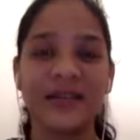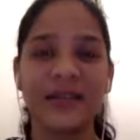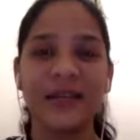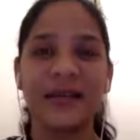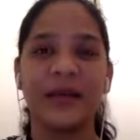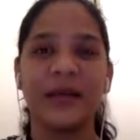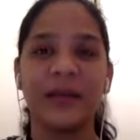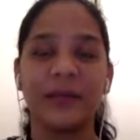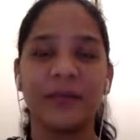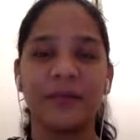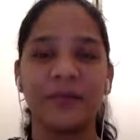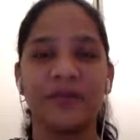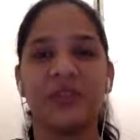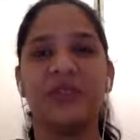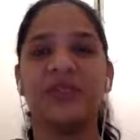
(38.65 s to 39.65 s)

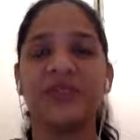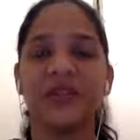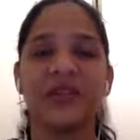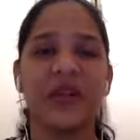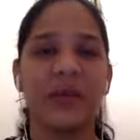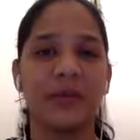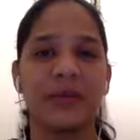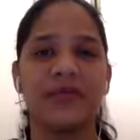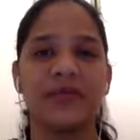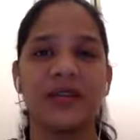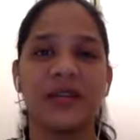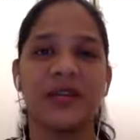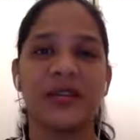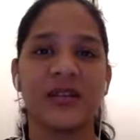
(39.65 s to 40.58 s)
the first couple of days